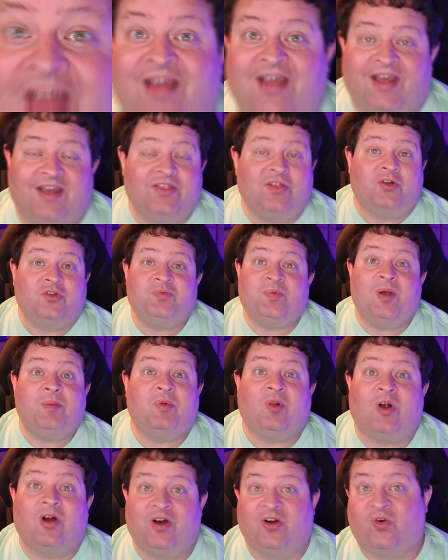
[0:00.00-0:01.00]
And those
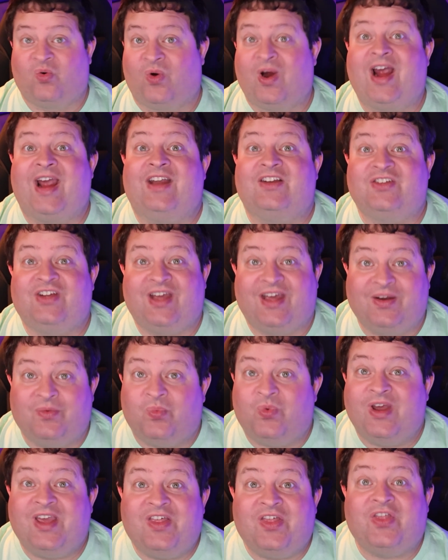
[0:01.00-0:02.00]
people are great, and
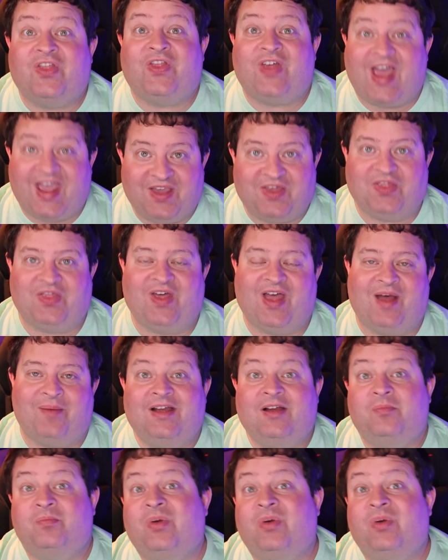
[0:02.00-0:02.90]
we thank them.